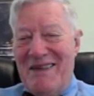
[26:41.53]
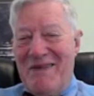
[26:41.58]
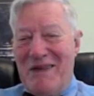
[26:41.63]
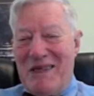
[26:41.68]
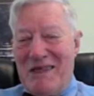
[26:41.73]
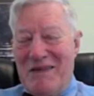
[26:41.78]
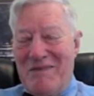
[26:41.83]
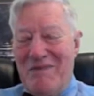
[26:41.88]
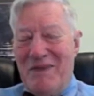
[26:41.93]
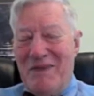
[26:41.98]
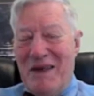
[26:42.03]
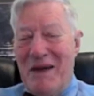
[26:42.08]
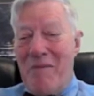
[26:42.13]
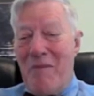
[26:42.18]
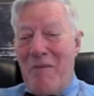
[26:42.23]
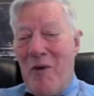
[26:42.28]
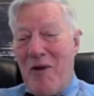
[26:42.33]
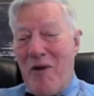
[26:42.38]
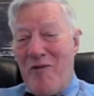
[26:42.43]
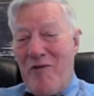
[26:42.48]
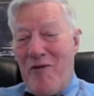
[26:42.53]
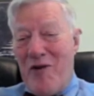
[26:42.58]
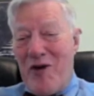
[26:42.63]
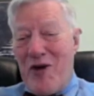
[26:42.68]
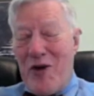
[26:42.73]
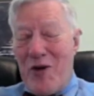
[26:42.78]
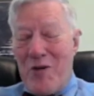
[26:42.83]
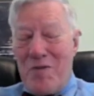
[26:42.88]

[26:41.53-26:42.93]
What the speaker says: was an important figure